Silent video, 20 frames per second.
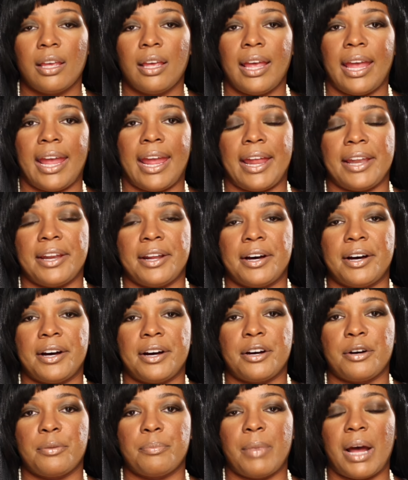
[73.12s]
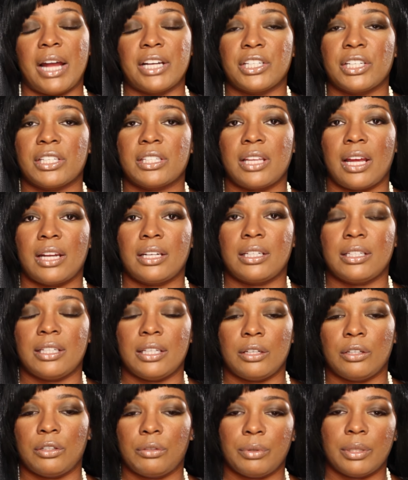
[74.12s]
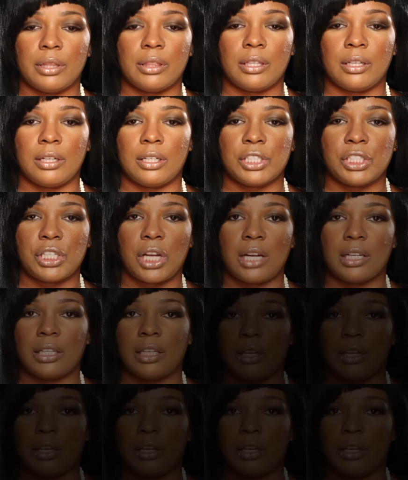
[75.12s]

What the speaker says: and I just signed a deal with Shauna